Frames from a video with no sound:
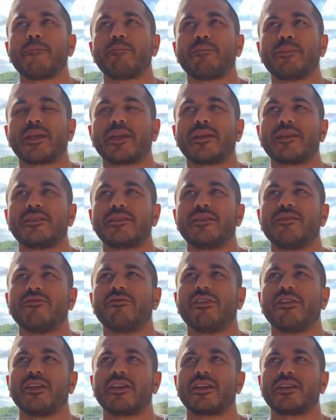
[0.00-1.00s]
because the
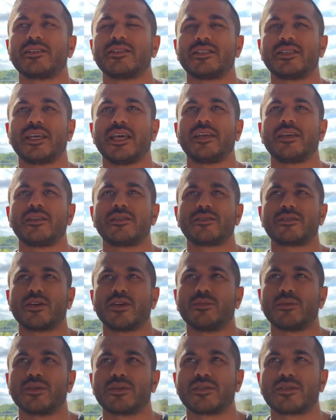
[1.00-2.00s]
running isn't taking so
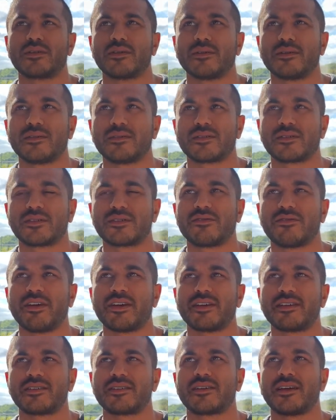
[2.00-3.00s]
much
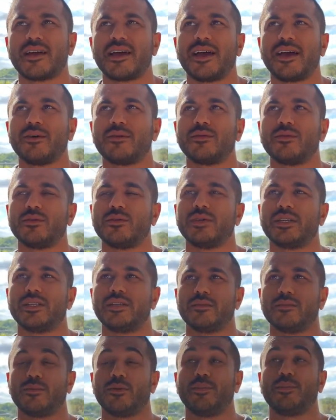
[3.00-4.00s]
stress out,
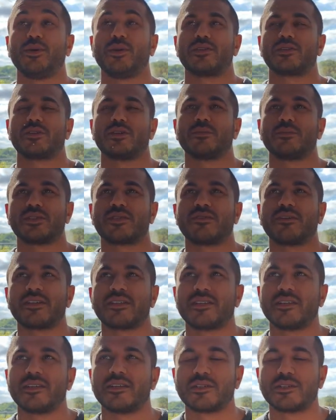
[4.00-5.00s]
or putting so much
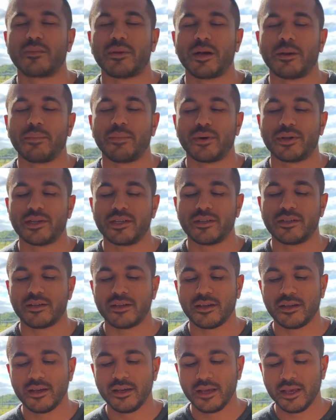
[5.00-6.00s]
stress into my body.
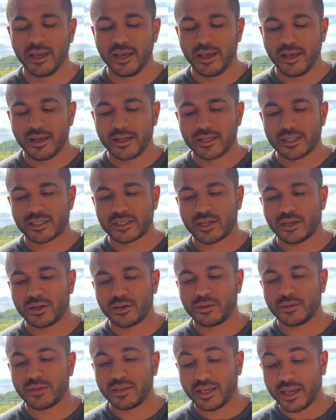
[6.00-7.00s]

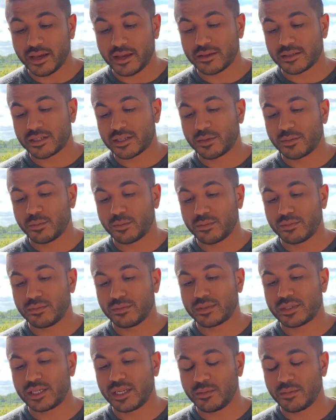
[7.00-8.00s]
So so
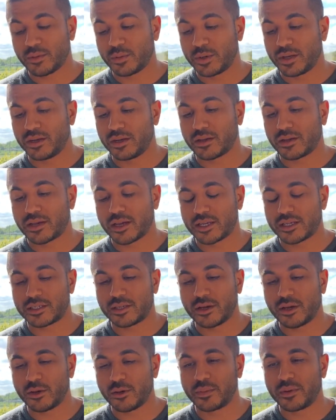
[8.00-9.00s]
sleep with the curtain
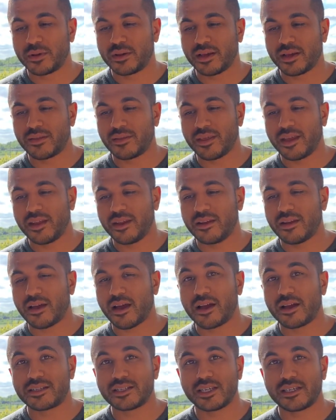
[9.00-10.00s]
open, and then
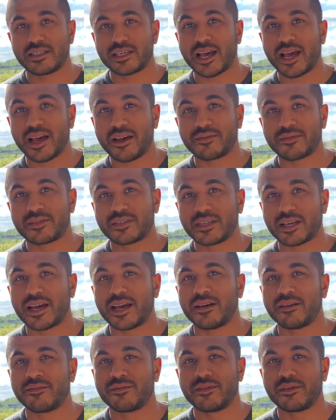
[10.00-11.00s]
I tend to
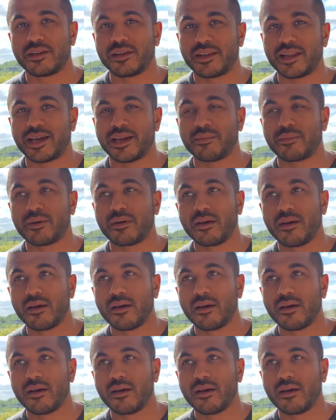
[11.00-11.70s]
have a nap